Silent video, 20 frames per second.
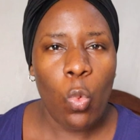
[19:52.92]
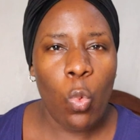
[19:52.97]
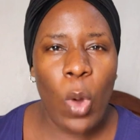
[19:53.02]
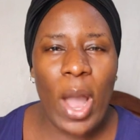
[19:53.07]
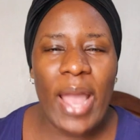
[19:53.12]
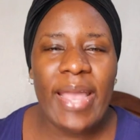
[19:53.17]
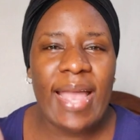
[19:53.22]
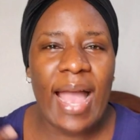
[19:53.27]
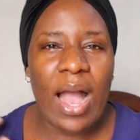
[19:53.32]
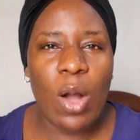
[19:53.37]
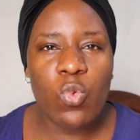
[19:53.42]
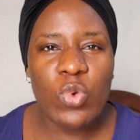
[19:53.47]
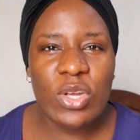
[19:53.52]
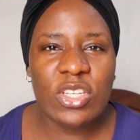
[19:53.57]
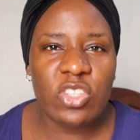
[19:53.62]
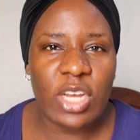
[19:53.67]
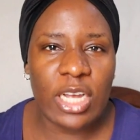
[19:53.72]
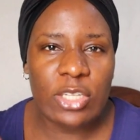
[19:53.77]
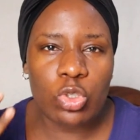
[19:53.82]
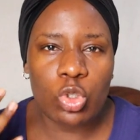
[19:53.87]
Why are
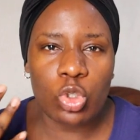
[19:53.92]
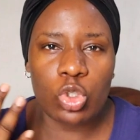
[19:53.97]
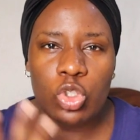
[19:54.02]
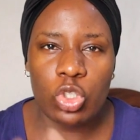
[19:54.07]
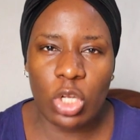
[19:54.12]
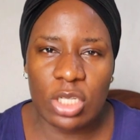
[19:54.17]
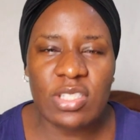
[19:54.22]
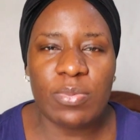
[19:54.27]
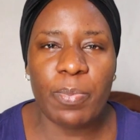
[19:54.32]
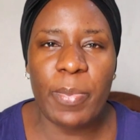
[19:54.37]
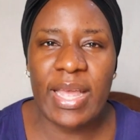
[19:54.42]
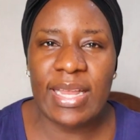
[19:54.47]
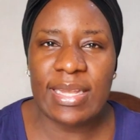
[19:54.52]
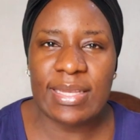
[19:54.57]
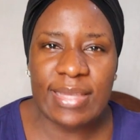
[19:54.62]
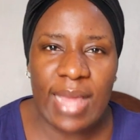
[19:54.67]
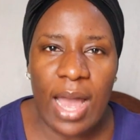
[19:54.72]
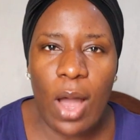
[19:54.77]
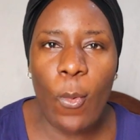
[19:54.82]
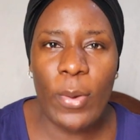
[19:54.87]
we trying to shut
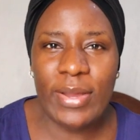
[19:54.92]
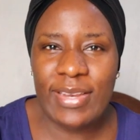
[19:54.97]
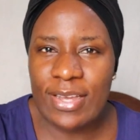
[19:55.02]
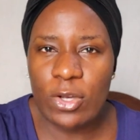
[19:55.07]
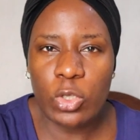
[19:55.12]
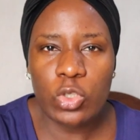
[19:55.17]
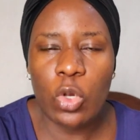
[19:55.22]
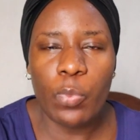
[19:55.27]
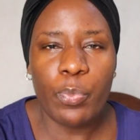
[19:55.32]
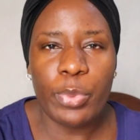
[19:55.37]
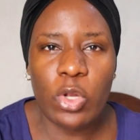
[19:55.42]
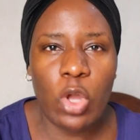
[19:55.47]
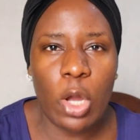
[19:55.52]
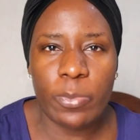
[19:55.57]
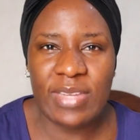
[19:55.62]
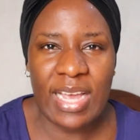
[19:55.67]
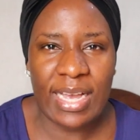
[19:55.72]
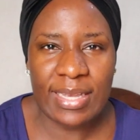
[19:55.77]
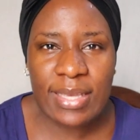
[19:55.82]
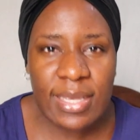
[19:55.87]
men down when they also bring
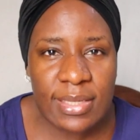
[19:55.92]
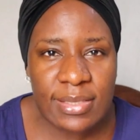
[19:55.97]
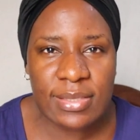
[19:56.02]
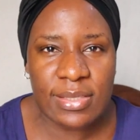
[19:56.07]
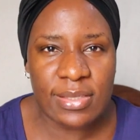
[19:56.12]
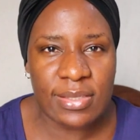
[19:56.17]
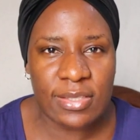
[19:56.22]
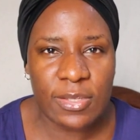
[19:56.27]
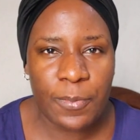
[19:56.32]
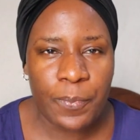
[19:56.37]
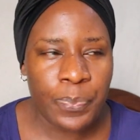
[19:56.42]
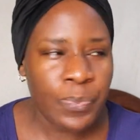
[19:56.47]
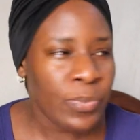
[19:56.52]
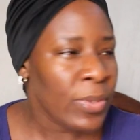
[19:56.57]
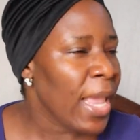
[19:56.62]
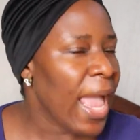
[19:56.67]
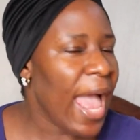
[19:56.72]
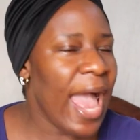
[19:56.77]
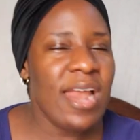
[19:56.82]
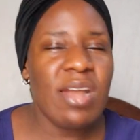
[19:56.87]
up their cases?
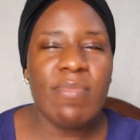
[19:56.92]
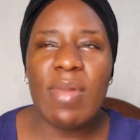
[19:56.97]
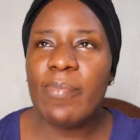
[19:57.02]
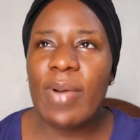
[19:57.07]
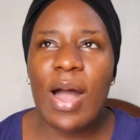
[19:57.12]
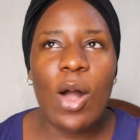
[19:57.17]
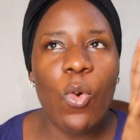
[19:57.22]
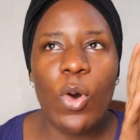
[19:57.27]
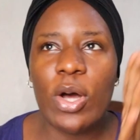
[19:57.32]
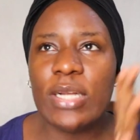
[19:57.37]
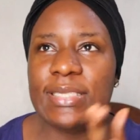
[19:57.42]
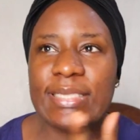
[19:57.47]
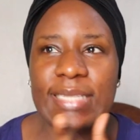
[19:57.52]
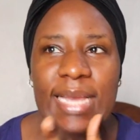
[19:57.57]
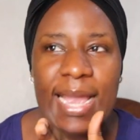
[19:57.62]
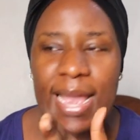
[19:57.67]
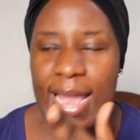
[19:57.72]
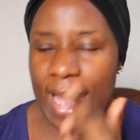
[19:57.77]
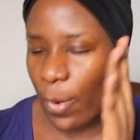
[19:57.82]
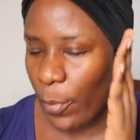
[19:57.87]
I remember one
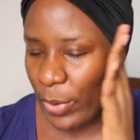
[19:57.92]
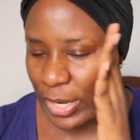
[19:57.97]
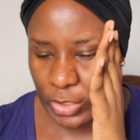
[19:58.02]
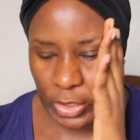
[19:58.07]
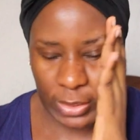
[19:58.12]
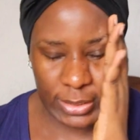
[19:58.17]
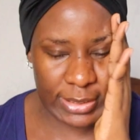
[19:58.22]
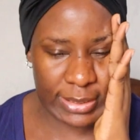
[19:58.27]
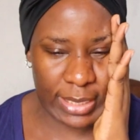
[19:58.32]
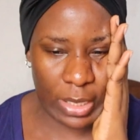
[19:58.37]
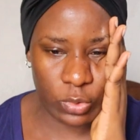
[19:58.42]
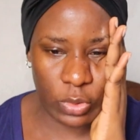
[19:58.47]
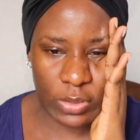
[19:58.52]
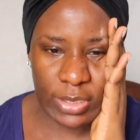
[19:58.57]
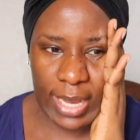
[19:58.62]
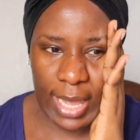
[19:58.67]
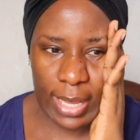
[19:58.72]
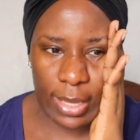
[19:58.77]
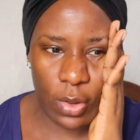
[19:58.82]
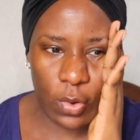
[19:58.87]
day, and when I saw this thing, I was
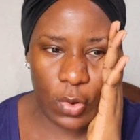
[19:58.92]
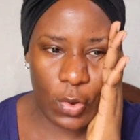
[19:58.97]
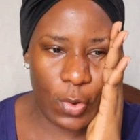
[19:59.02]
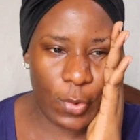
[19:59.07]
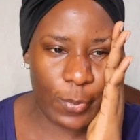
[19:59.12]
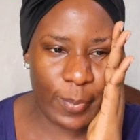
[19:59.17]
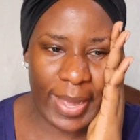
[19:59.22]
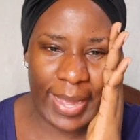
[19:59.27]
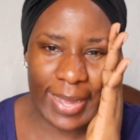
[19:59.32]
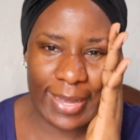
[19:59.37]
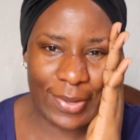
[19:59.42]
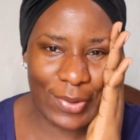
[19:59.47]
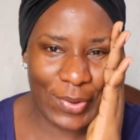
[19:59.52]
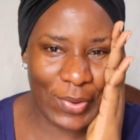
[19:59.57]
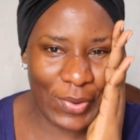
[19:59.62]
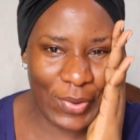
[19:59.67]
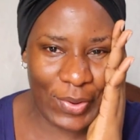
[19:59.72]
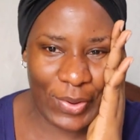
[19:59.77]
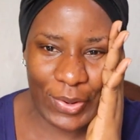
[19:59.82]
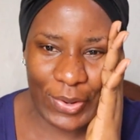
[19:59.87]
just like, oh my
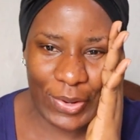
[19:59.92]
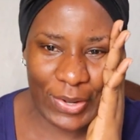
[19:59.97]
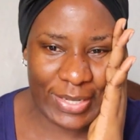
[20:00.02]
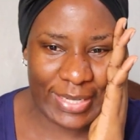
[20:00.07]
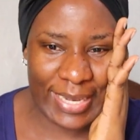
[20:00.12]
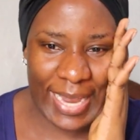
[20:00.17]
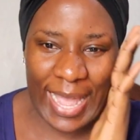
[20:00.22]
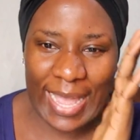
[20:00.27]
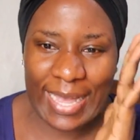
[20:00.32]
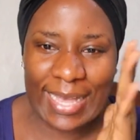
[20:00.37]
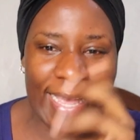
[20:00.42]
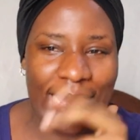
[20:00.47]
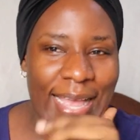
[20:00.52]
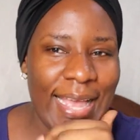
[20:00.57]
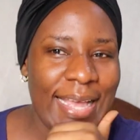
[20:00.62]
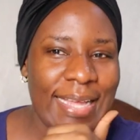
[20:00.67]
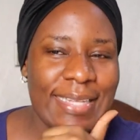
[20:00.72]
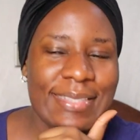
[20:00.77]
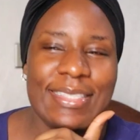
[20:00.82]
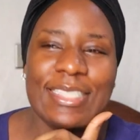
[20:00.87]
God, like,
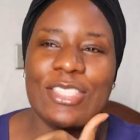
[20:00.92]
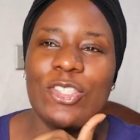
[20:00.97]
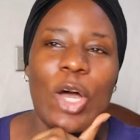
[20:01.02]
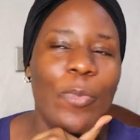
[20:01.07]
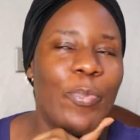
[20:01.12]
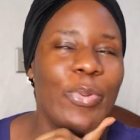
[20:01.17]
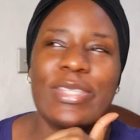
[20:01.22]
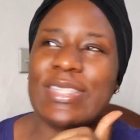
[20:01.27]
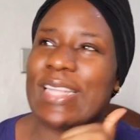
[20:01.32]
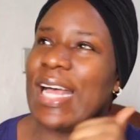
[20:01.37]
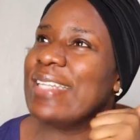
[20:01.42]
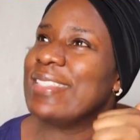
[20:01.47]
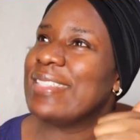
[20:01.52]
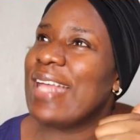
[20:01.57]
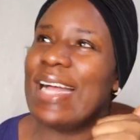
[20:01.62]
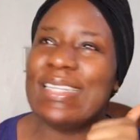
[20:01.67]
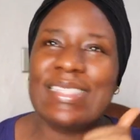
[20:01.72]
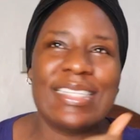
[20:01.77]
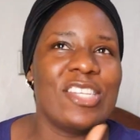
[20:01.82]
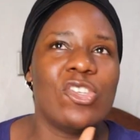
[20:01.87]
the double
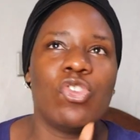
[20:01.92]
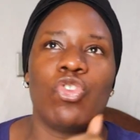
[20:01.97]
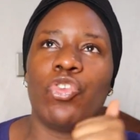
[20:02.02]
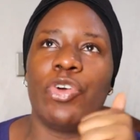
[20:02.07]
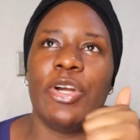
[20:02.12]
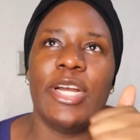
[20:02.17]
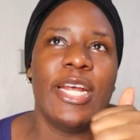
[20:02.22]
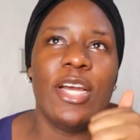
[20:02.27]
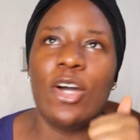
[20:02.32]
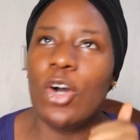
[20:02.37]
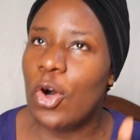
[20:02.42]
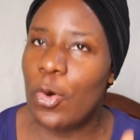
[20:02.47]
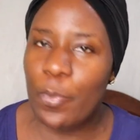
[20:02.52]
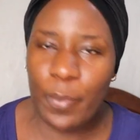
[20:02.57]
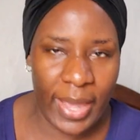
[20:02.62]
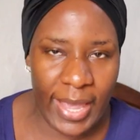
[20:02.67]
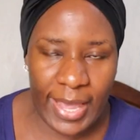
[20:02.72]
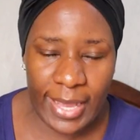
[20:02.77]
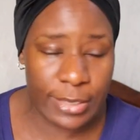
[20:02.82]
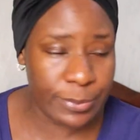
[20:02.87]
standard is real,
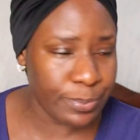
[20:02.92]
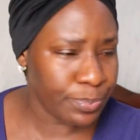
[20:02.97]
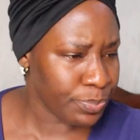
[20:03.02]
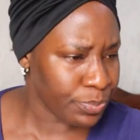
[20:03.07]
man.